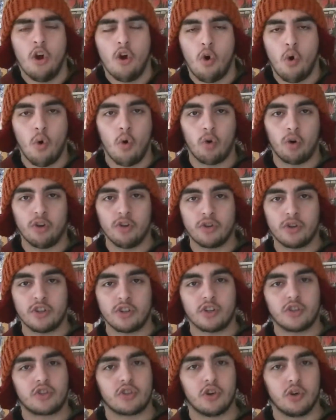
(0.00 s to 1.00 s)
Or you can
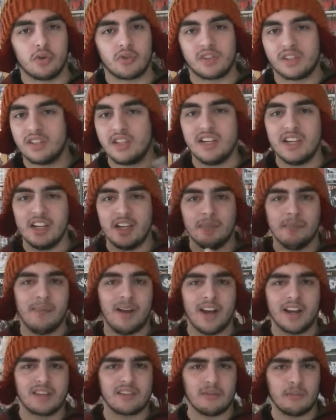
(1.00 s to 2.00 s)
just go see him,
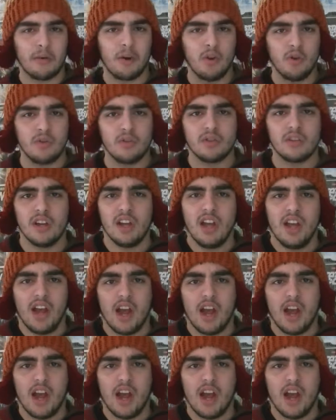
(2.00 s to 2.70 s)
I suppose,